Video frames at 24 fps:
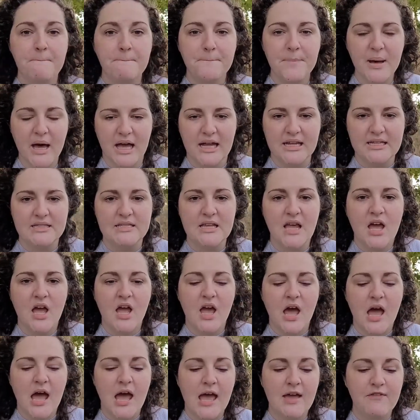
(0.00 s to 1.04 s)
But
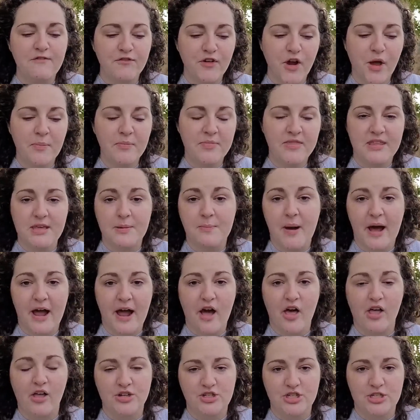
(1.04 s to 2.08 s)
from the
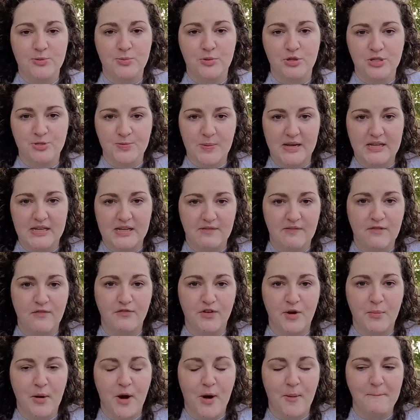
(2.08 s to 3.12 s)
biologist's perspective and
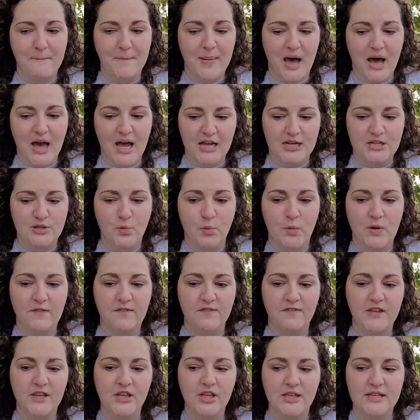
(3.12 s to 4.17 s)
from her mind, we
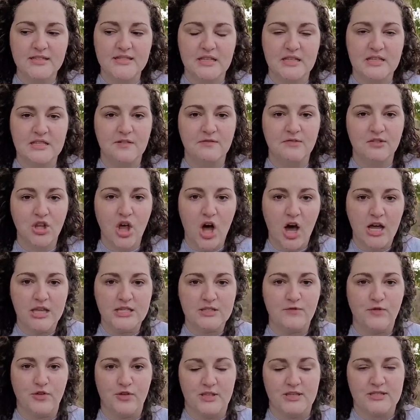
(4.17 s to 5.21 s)
feel a sense of loss
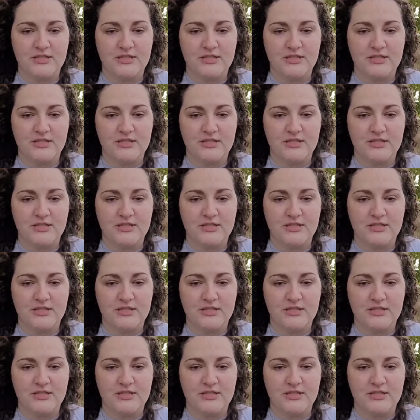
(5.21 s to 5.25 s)
for this